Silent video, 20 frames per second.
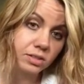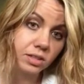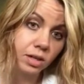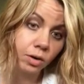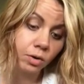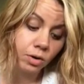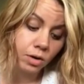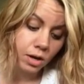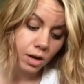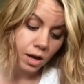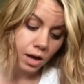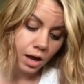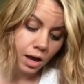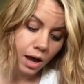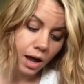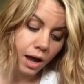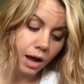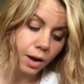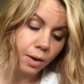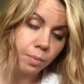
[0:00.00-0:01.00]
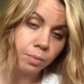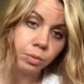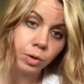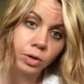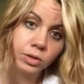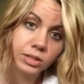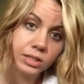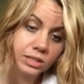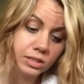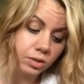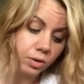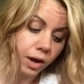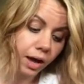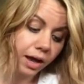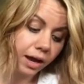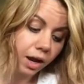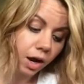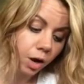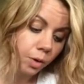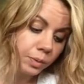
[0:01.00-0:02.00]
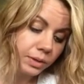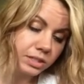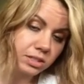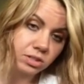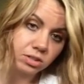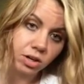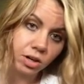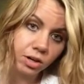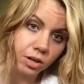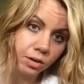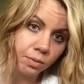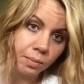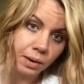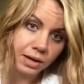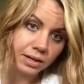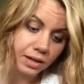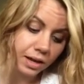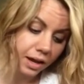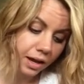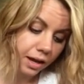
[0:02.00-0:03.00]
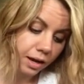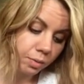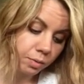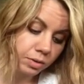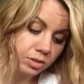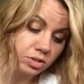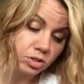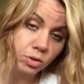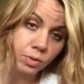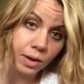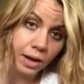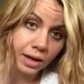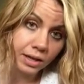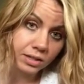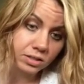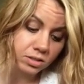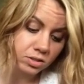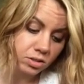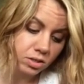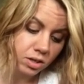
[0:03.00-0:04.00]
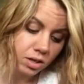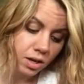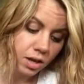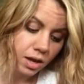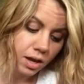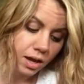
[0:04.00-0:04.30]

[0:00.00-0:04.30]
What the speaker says: So protein, so I always started my day with 2 eggs.